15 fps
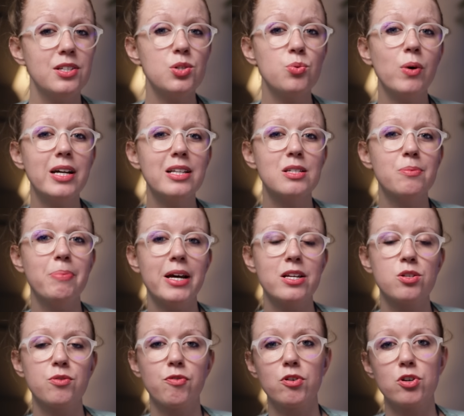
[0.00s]
This is why it's
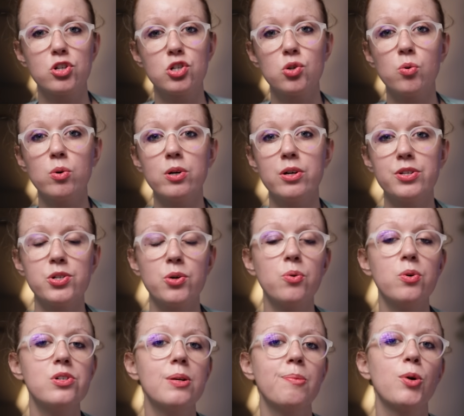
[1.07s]
best for shorts
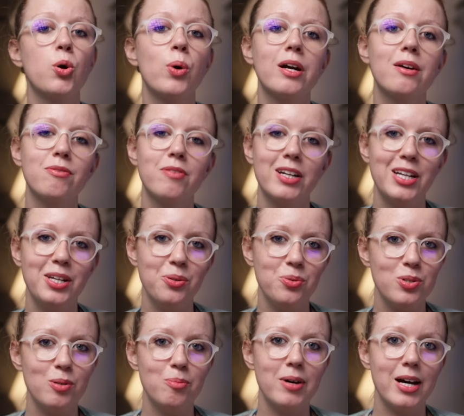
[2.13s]
or some quick funny
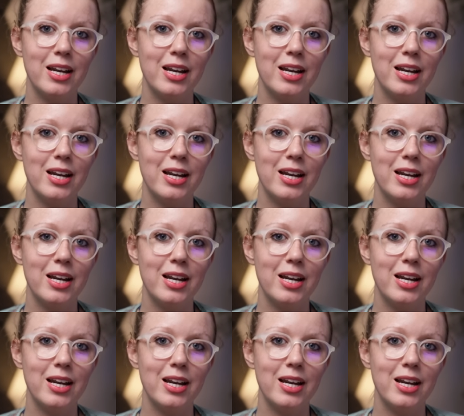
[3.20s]
YouTube